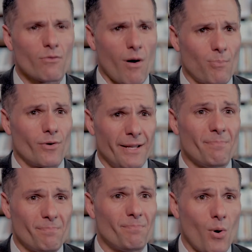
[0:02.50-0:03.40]
grew up
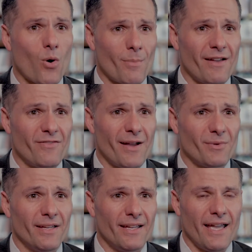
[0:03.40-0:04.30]
pretty poor, my
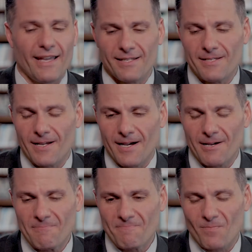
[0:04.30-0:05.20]
family, and
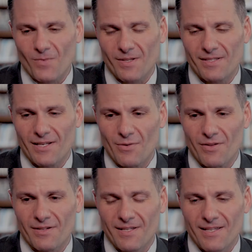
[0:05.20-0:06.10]

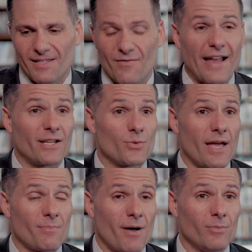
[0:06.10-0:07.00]
the fact is,
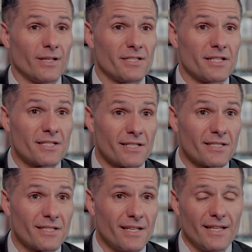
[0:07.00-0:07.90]
without public
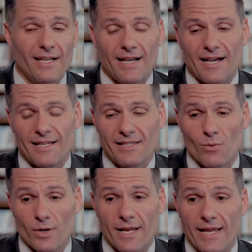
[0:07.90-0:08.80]
assistance,
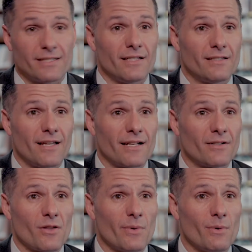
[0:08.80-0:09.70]
there were days that I
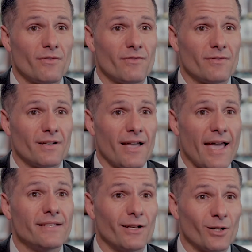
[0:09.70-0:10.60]
don't know that we would have
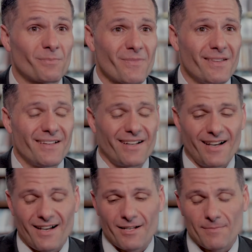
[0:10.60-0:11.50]
had dinner.
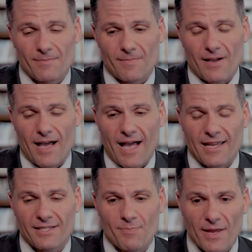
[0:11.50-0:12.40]

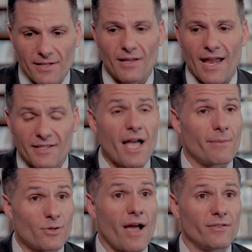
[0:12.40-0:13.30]
I spent a lot of
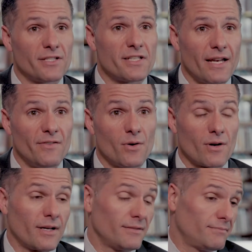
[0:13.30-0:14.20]
time traveling the state of New
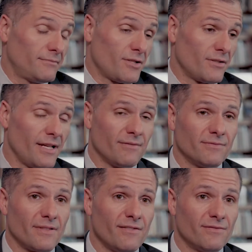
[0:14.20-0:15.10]
York, and certainly
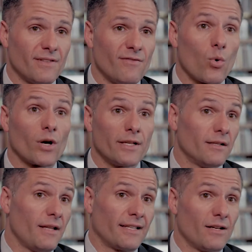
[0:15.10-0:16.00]
I've worked
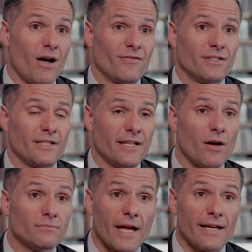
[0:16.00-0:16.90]
in elected office. I
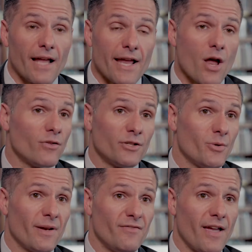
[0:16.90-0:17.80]
know there are
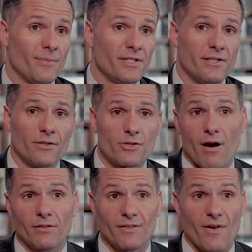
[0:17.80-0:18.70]
too many families that are
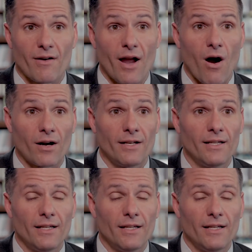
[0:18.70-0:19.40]
struggling very hard.